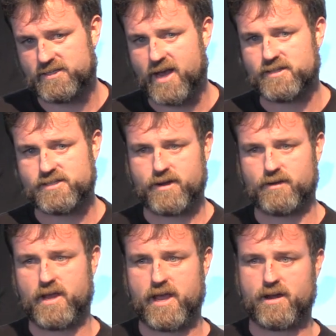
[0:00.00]
Design
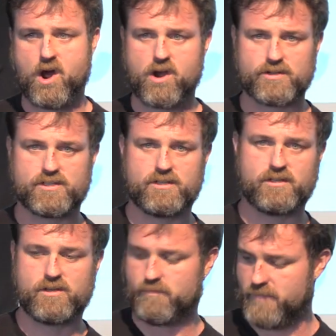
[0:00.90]
Center and ours
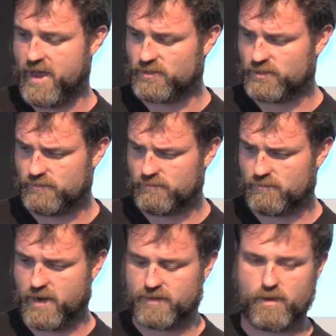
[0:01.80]
don't match,
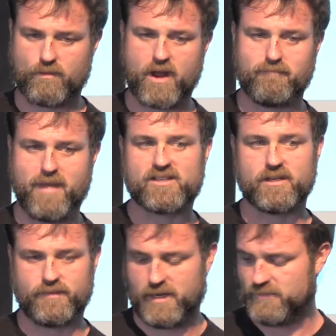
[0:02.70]
right? We run
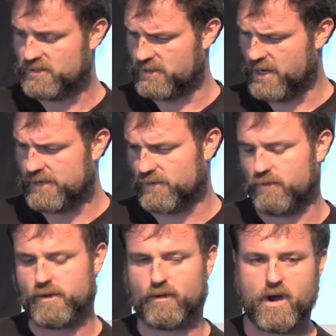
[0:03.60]
massive heaps, and
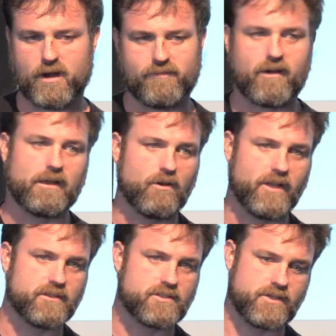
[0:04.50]
we require very low
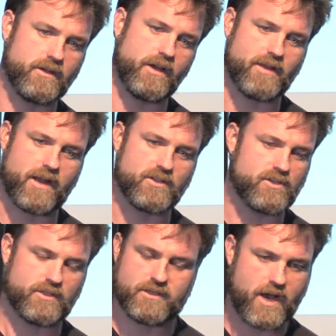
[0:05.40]
latency, and that is
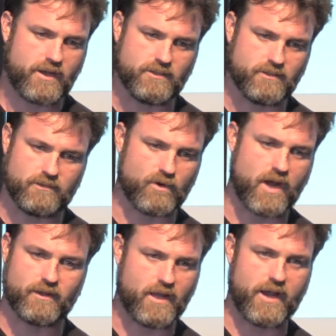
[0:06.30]
just not, we're
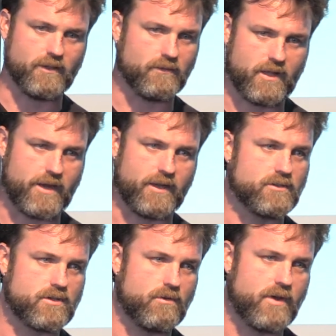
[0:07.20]
not
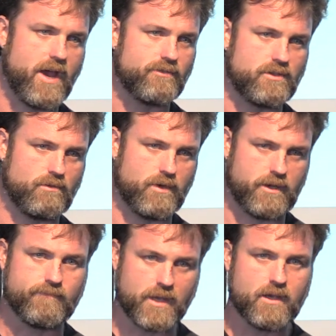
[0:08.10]
aligning. So we have to,